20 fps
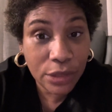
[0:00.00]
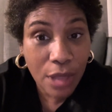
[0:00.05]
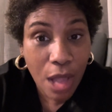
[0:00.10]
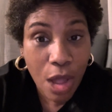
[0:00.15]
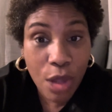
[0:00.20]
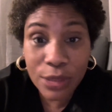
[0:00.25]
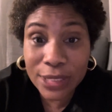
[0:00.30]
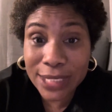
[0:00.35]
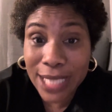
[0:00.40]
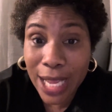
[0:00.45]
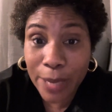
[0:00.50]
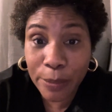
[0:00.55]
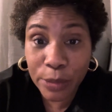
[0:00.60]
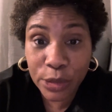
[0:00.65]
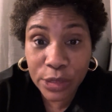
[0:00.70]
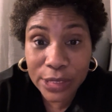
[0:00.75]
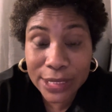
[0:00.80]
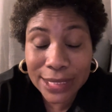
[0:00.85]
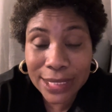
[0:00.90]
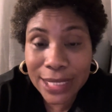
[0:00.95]

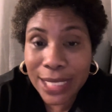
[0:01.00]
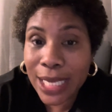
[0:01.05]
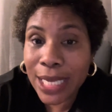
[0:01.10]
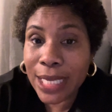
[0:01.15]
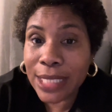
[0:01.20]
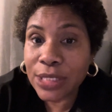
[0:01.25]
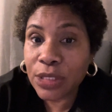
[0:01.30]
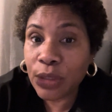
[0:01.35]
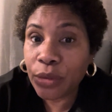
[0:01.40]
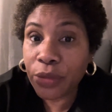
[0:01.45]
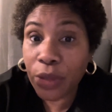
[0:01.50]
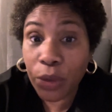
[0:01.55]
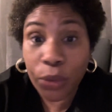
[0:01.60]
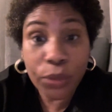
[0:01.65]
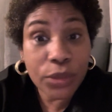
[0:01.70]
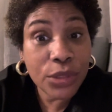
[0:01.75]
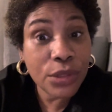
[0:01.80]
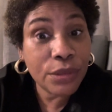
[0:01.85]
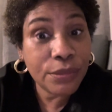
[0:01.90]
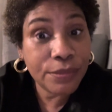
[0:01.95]
Alzheimer's. So
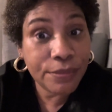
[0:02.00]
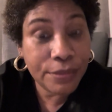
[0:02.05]
those are